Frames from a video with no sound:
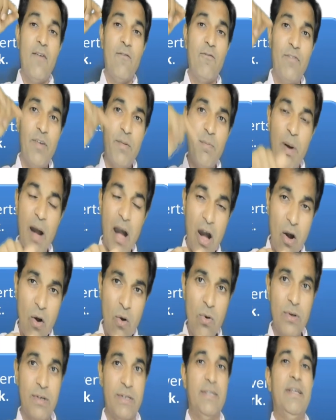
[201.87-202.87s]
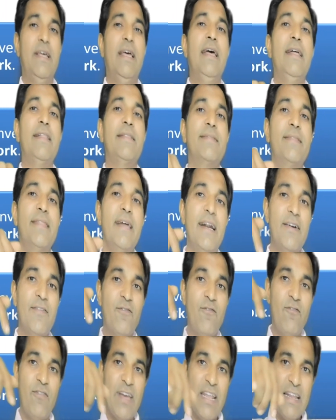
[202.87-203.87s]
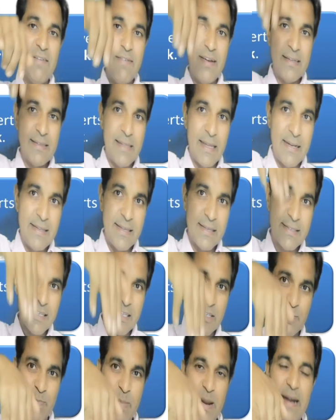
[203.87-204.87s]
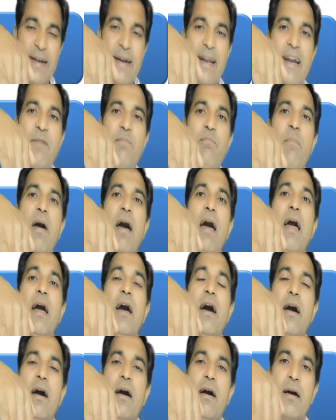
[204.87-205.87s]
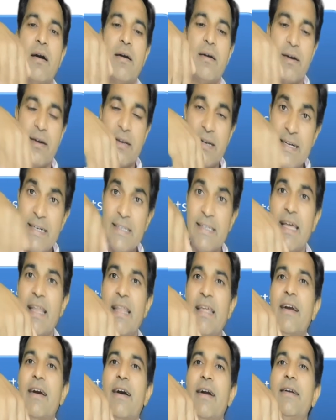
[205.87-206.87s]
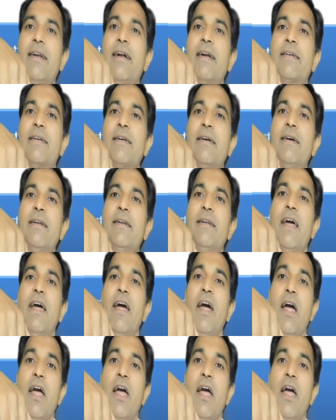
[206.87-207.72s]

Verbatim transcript: We found that whenever there is a suspended uh, current carrying conductor,